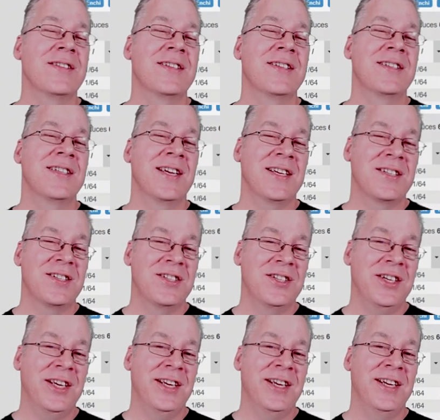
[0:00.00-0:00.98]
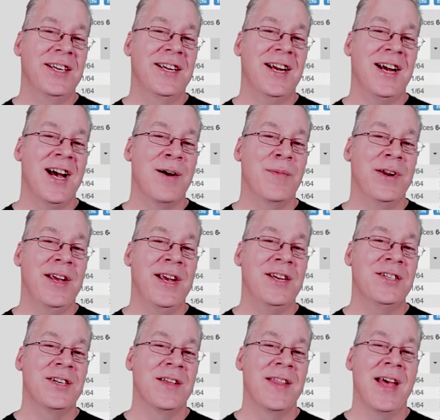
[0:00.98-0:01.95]
6 gene
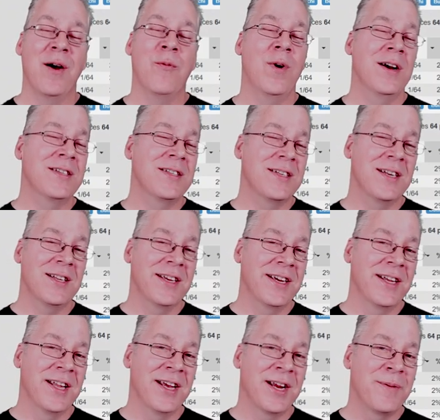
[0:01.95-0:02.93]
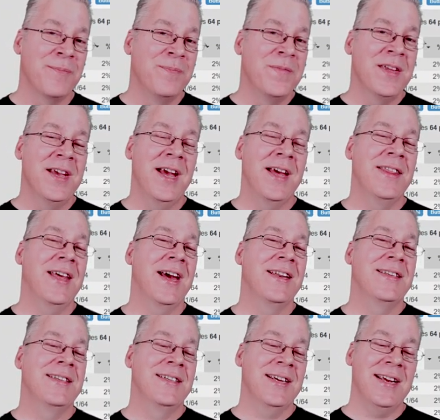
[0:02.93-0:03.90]
combination that wasn't allelic and
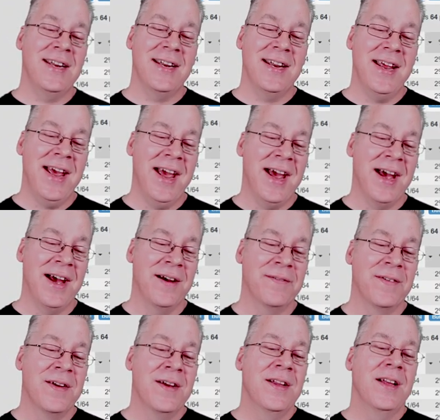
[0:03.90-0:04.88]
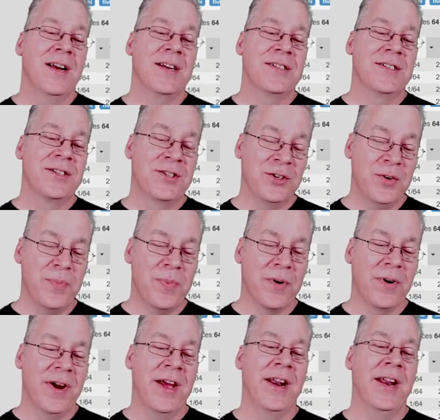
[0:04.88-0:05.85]
that didn't have a
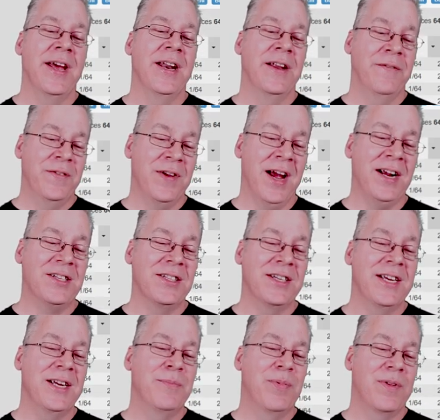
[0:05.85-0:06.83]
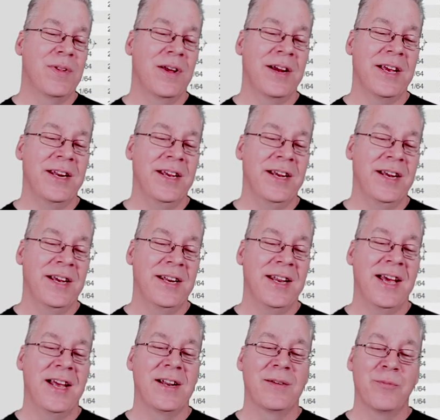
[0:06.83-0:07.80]
super in it. And if you actually plug it
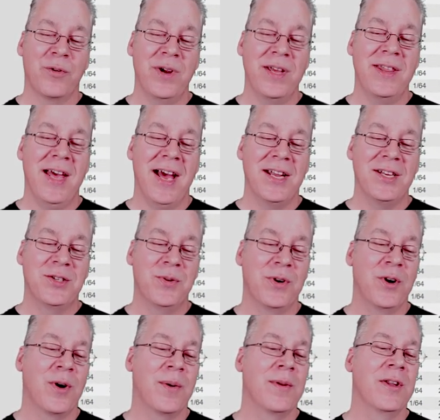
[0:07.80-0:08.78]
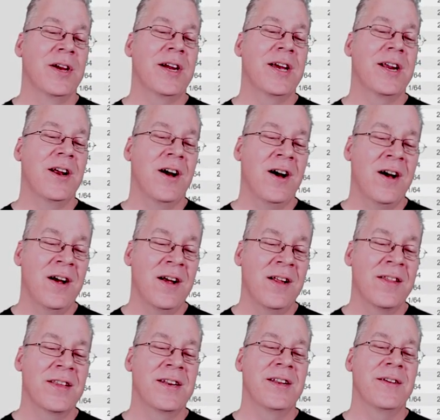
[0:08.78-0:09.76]
in and breed that to a normal, look at
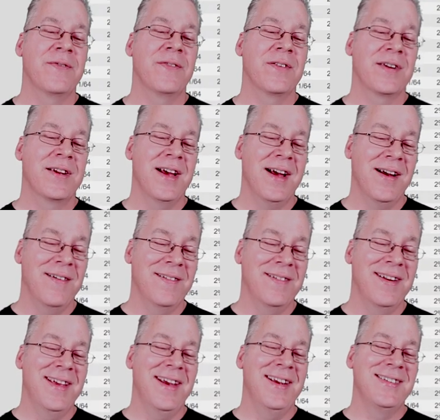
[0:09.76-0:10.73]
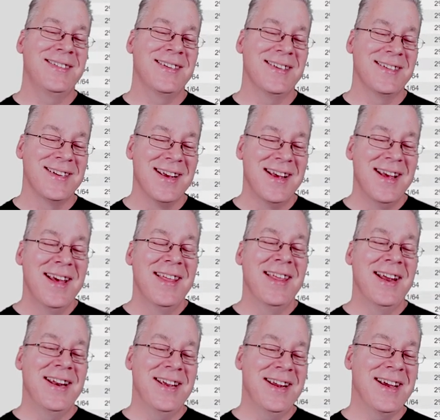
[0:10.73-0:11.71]
all the different combinations
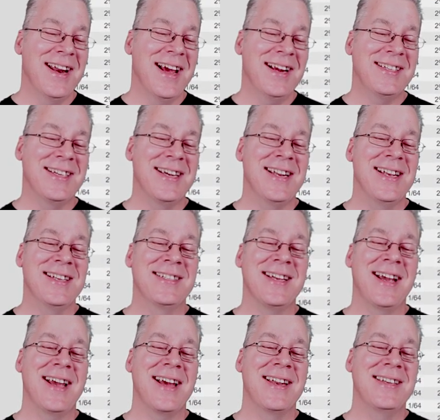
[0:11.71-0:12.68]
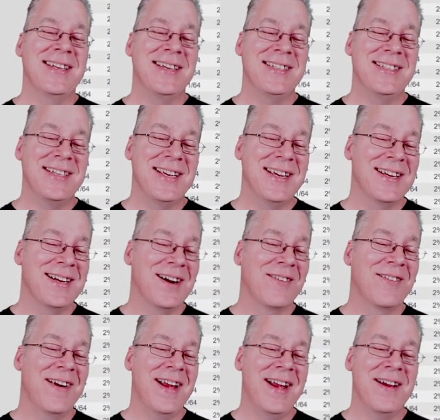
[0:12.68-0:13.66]
that you can actually get. It's like a dizzying
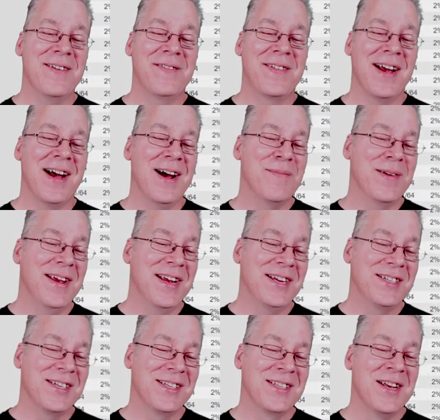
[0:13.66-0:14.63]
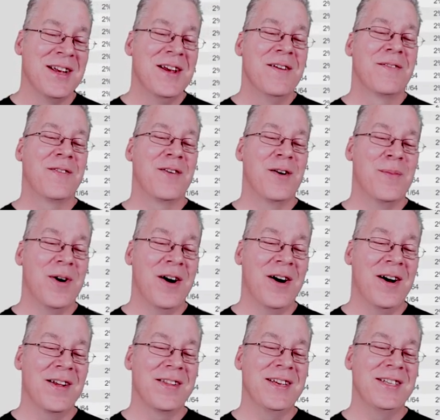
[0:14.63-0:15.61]
array of combinations from
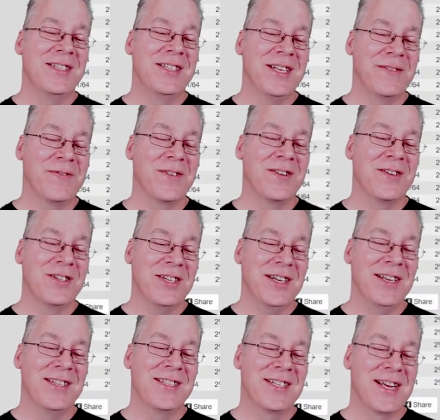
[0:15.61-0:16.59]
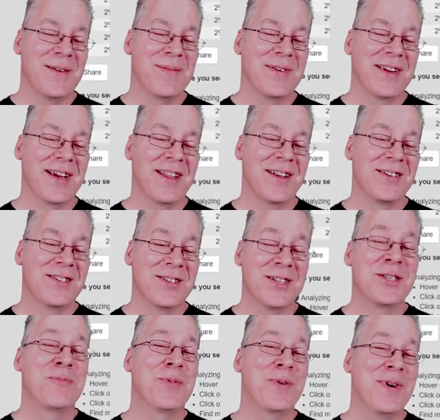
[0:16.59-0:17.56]
all these different genes coming together. So
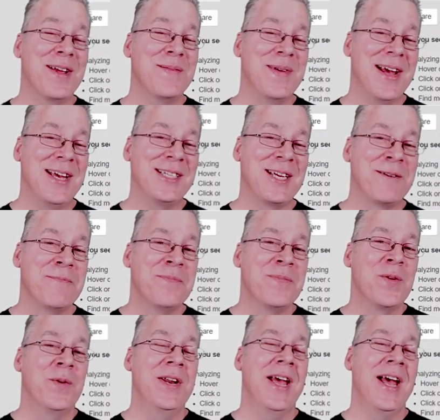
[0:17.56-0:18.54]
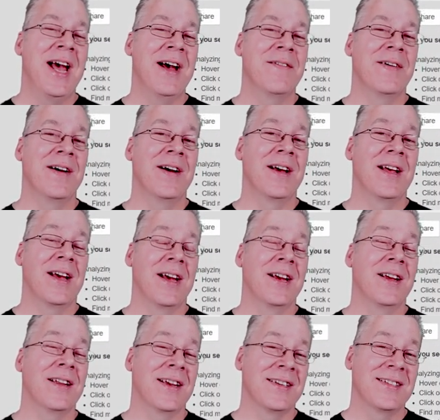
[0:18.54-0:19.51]
it's pretty amazing when you have
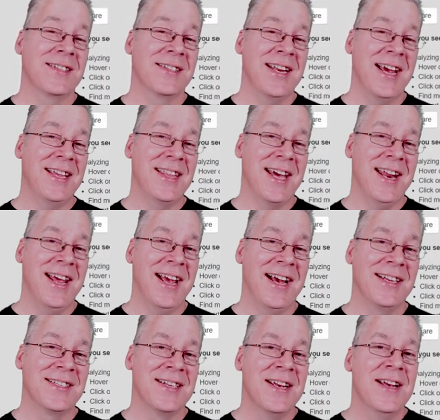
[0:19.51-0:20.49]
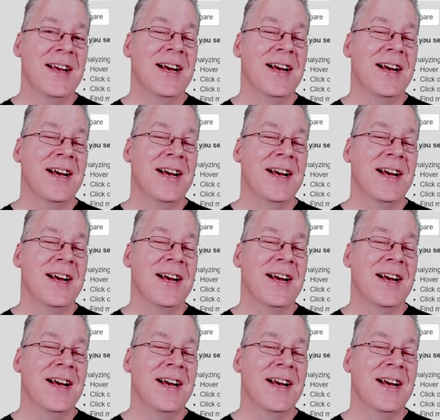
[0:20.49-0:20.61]
a snake that has